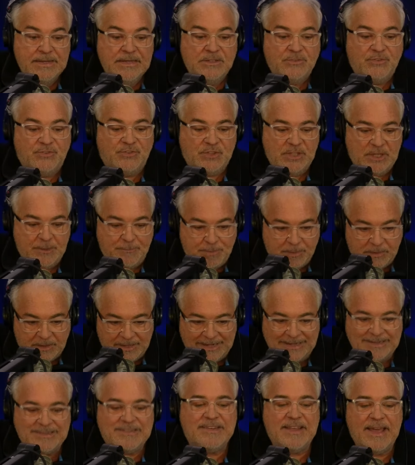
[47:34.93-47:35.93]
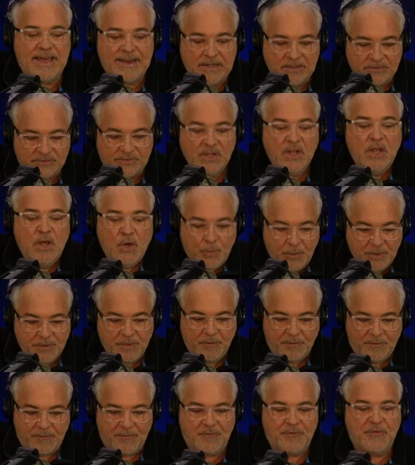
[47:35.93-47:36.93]
She played tennis
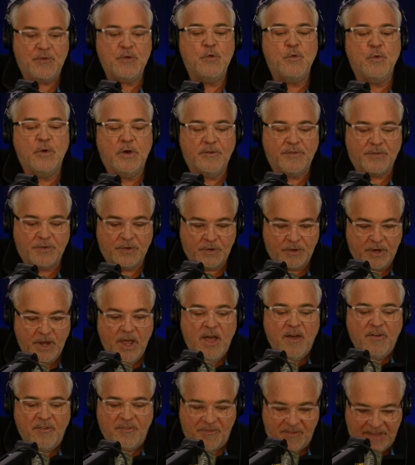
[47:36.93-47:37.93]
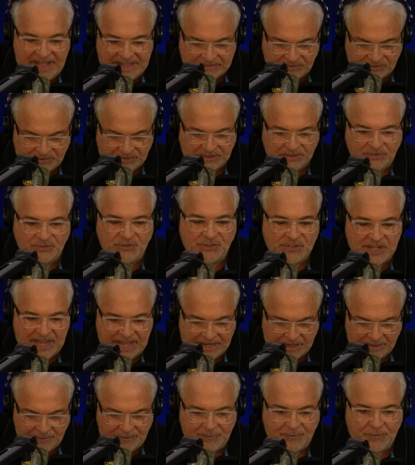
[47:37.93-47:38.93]
with a few of her fancy
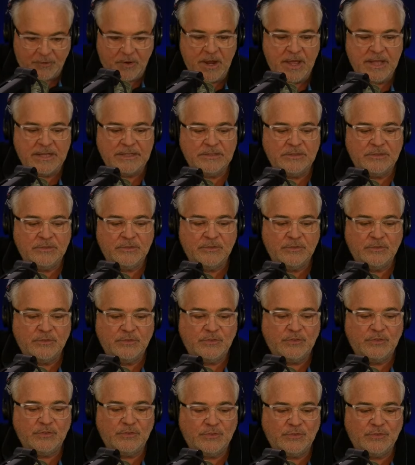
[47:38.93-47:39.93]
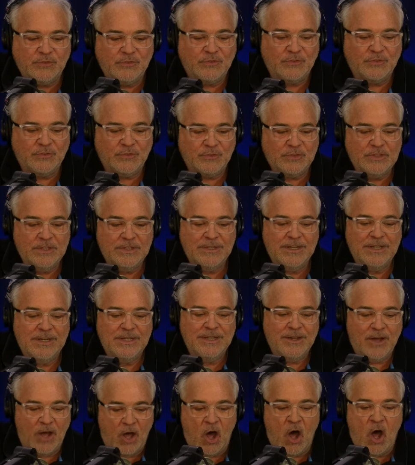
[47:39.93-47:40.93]
chatty friends
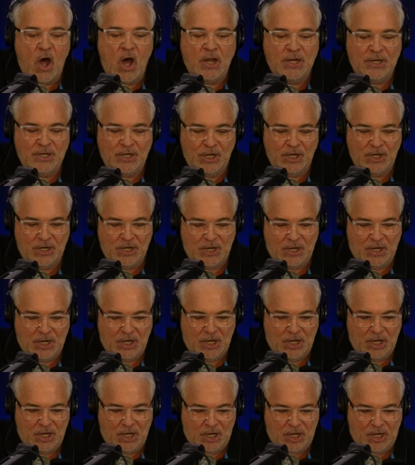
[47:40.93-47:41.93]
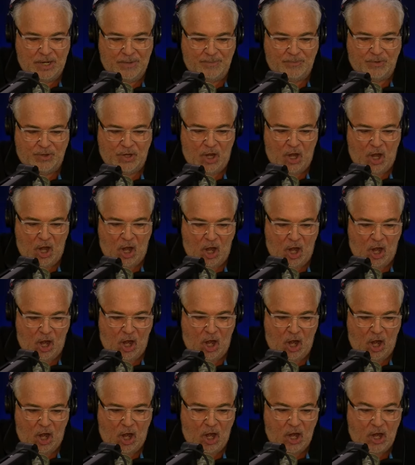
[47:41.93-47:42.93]
on leap
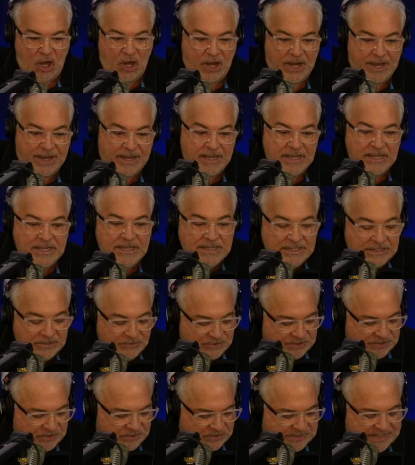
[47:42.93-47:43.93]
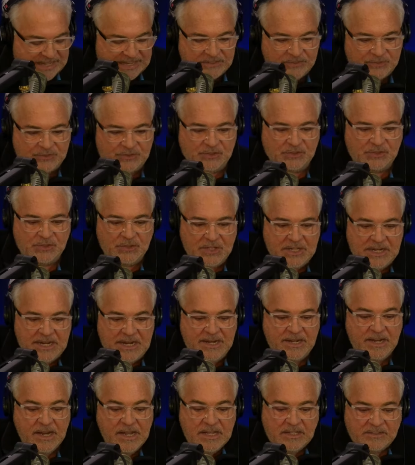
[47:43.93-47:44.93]
day. She says she'll
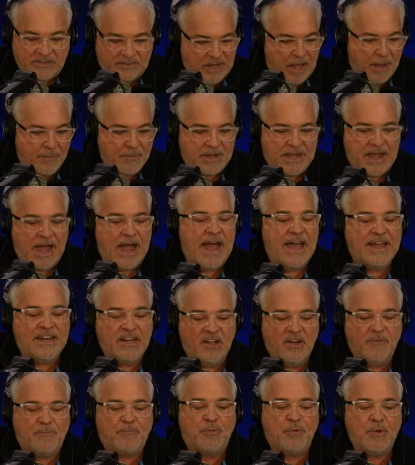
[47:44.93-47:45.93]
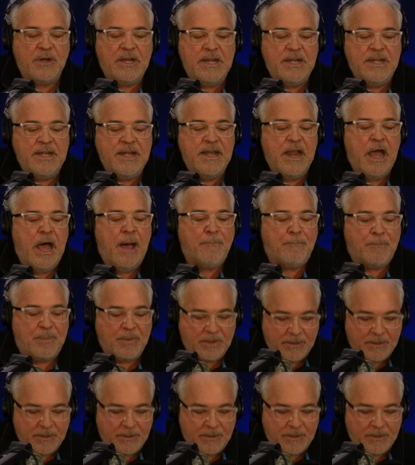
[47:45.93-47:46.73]
need some kind of prenup.